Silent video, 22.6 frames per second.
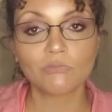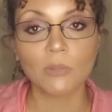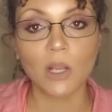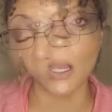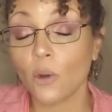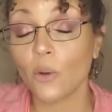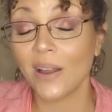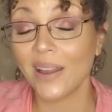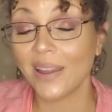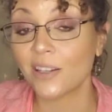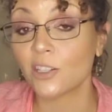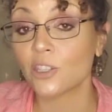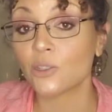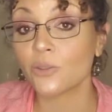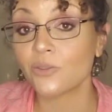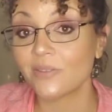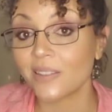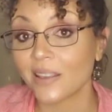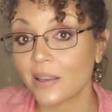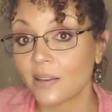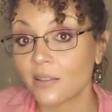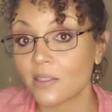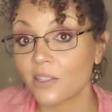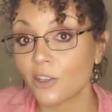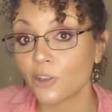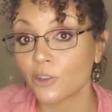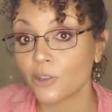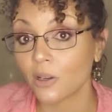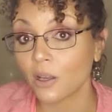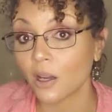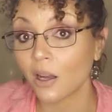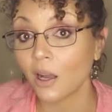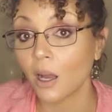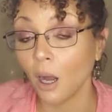You go ahead and do things that
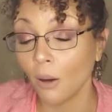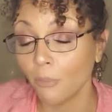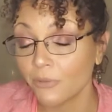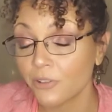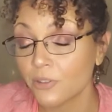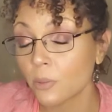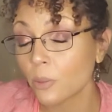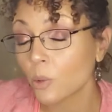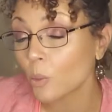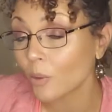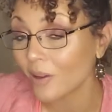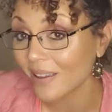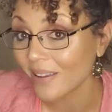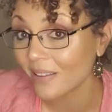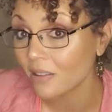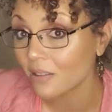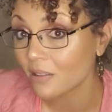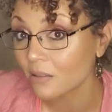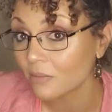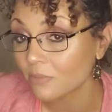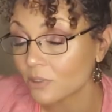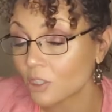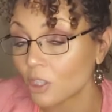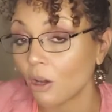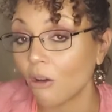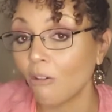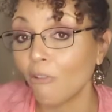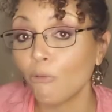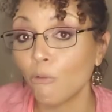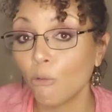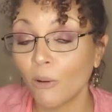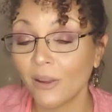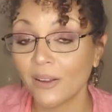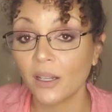you're not comfortable with to
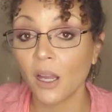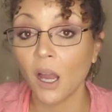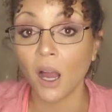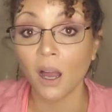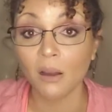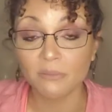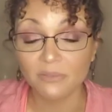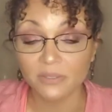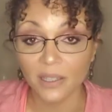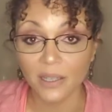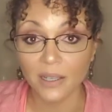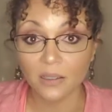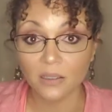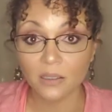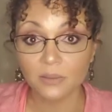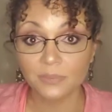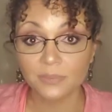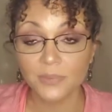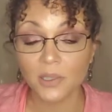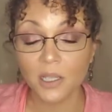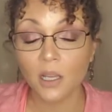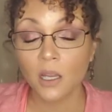avoid conflict.